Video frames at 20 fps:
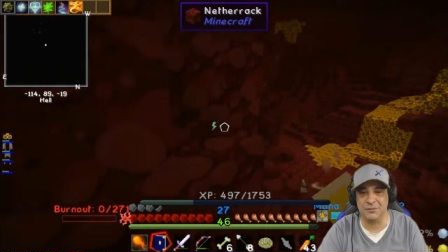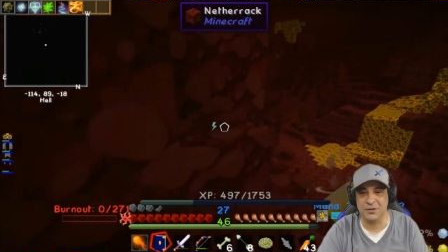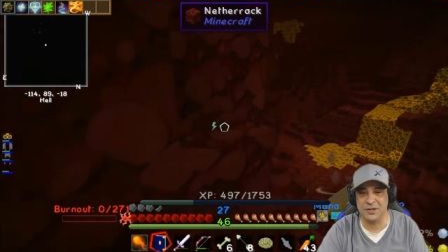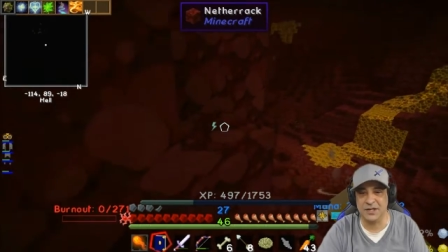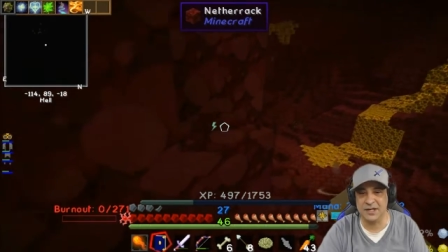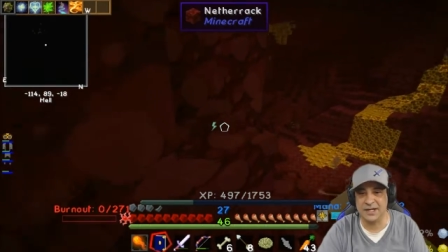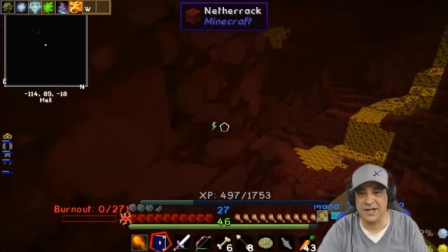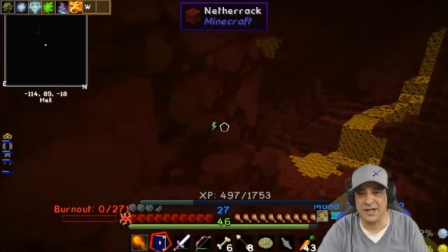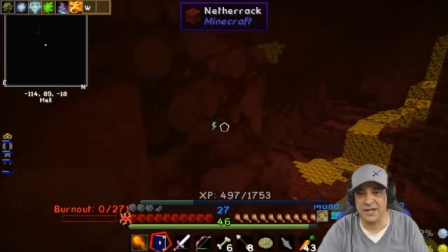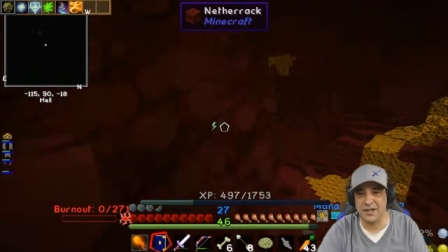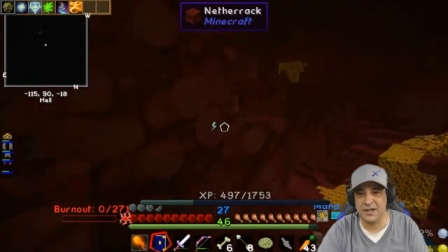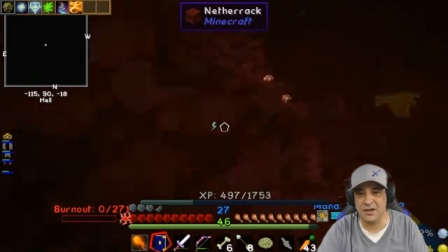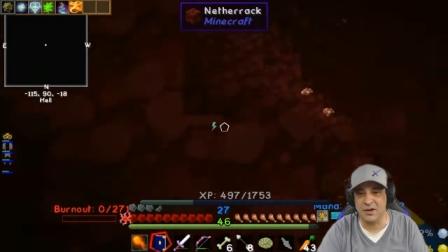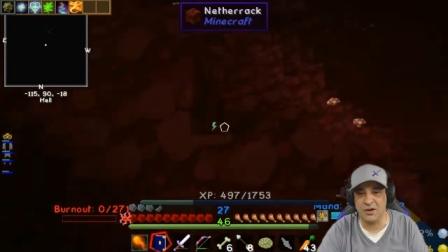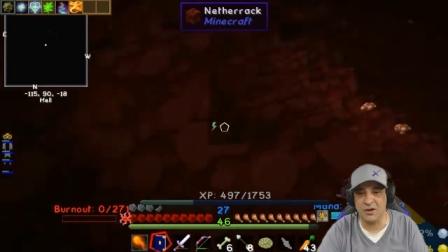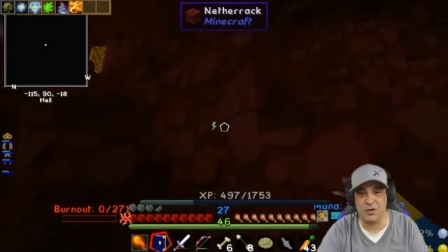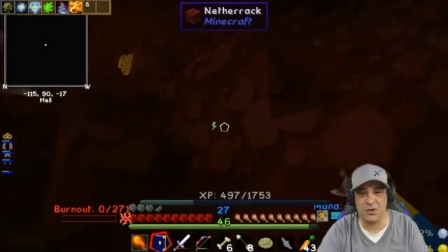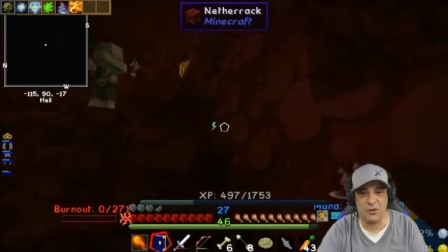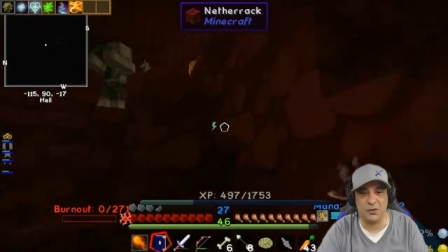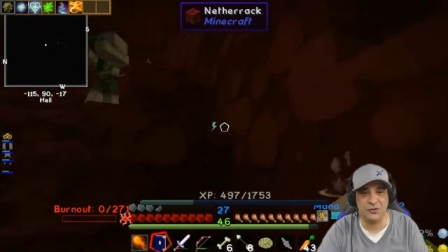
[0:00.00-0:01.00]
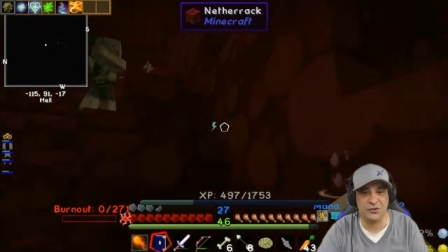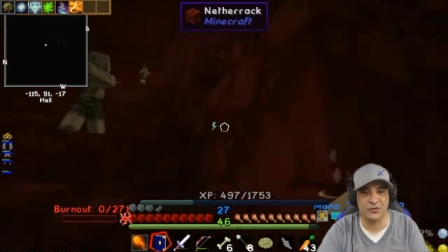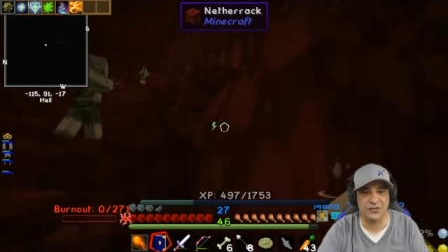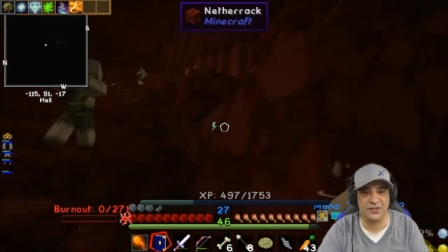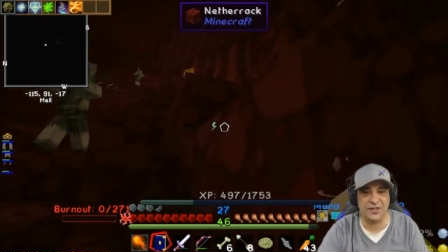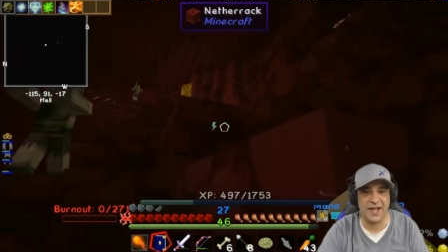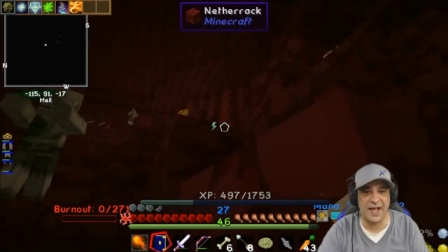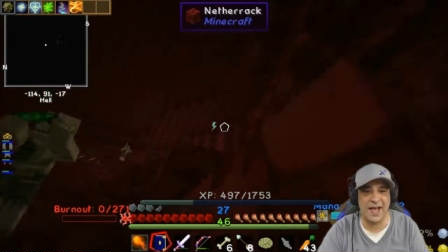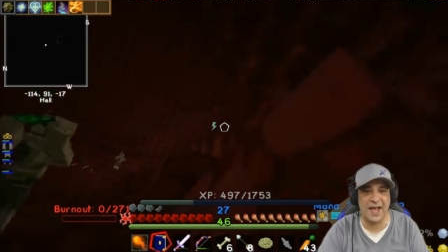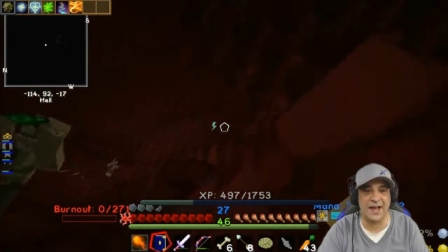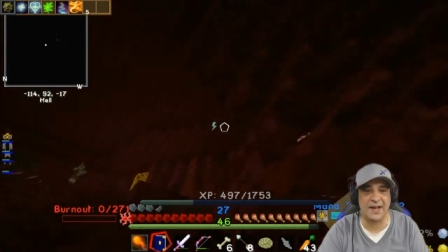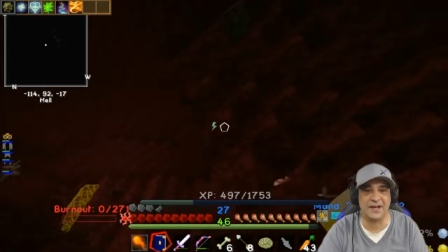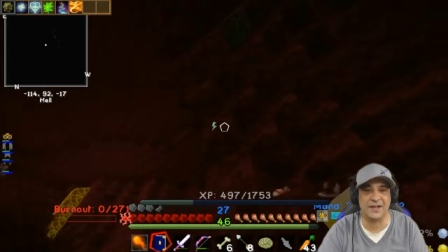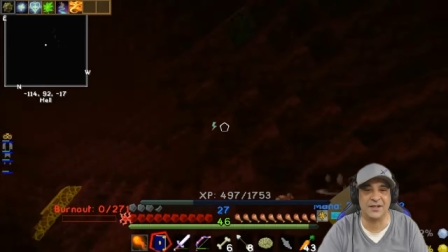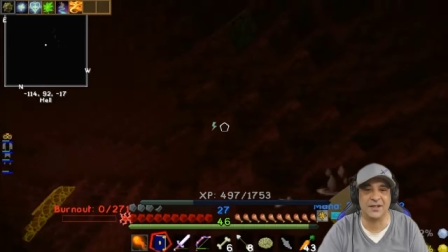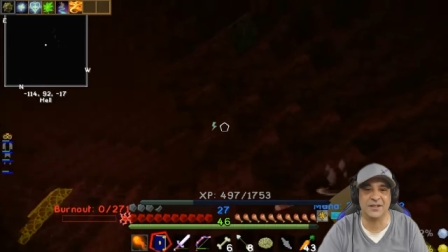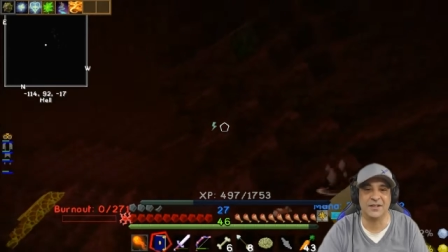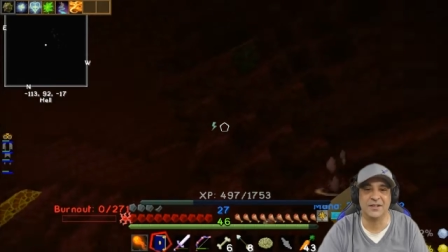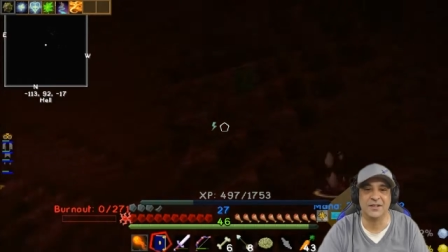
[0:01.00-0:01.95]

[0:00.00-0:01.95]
We could get a whole stack.